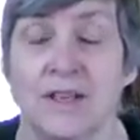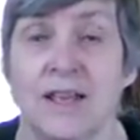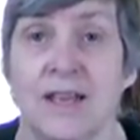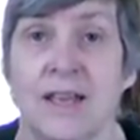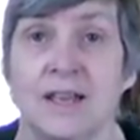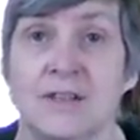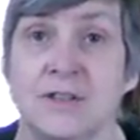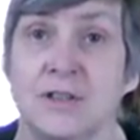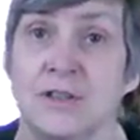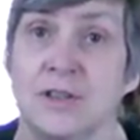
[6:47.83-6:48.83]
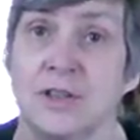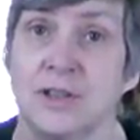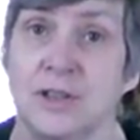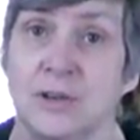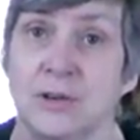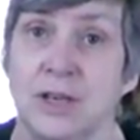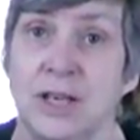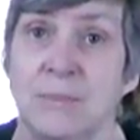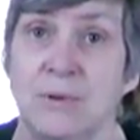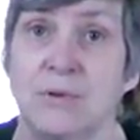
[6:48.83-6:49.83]
is that you
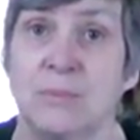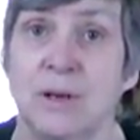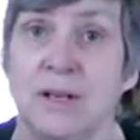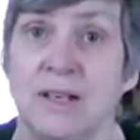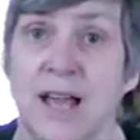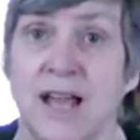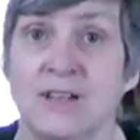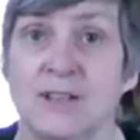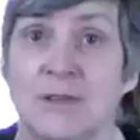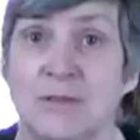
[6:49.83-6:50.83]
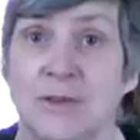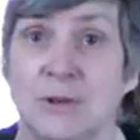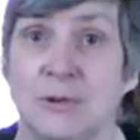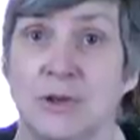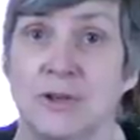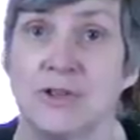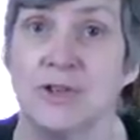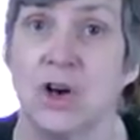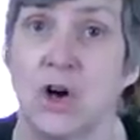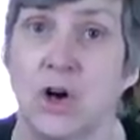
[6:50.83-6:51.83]
keep your mind actively focused
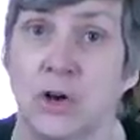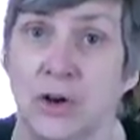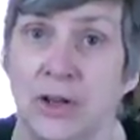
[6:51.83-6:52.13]
on